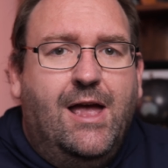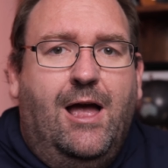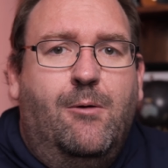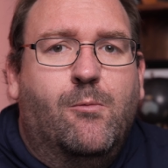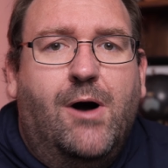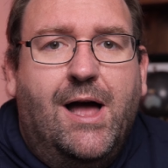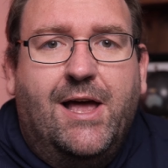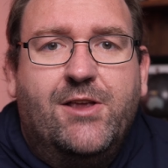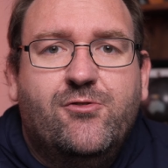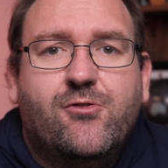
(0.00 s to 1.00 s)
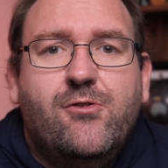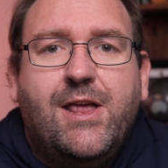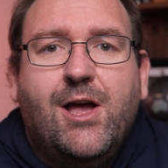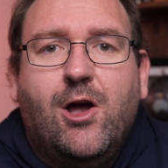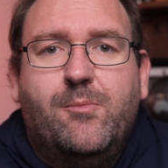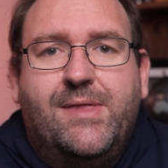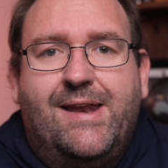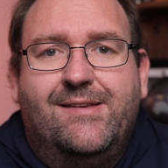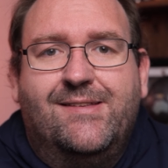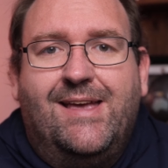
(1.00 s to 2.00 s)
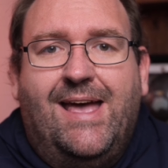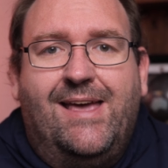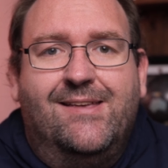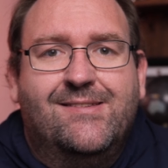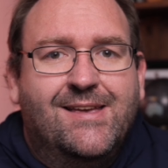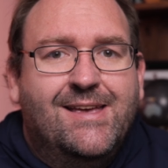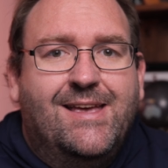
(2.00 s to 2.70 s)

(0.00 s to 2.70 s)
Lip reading: And while I truly hope that is the case,